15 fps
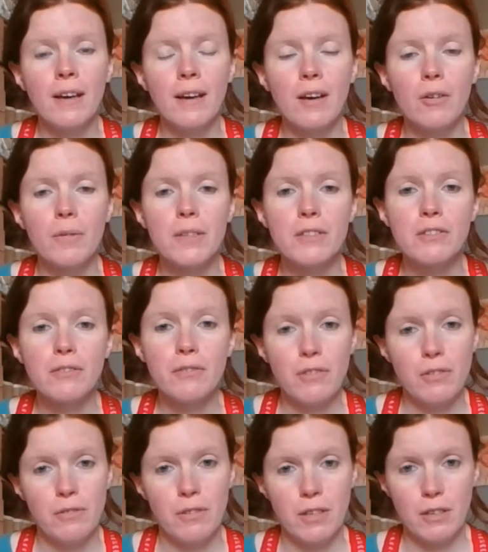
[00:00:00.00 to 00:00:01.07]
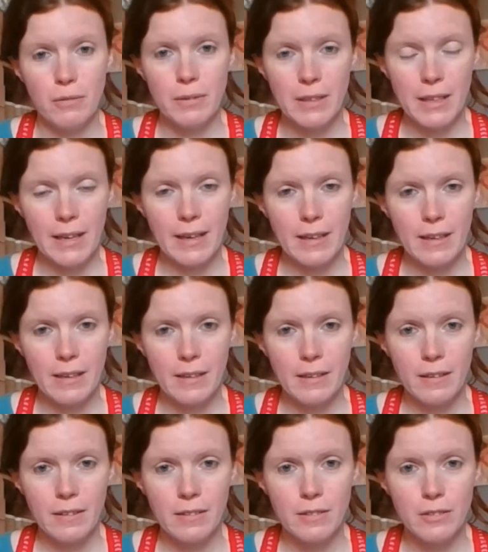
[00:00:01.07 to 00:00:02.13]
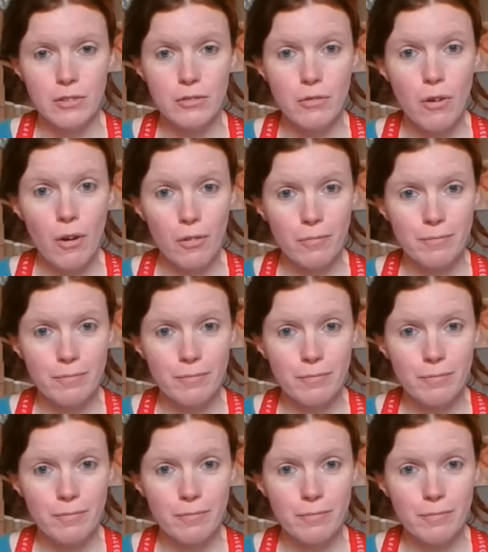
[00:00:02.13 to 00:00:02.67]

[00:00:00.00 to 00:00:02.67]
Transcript: a window view that you would like to draw.